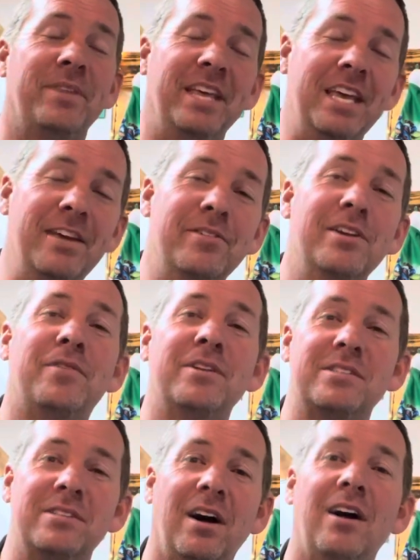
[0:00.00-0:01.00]
even if
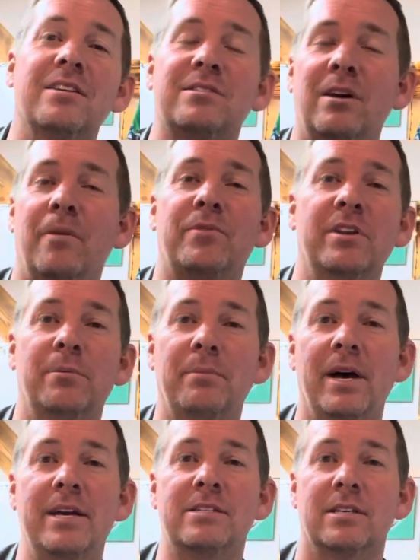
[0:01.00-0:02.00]
it's not something
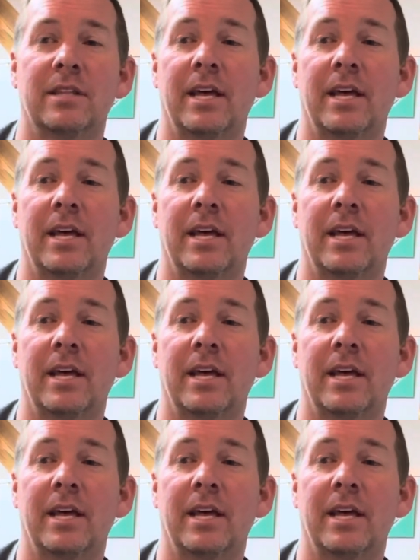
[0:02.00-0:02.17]
amazing.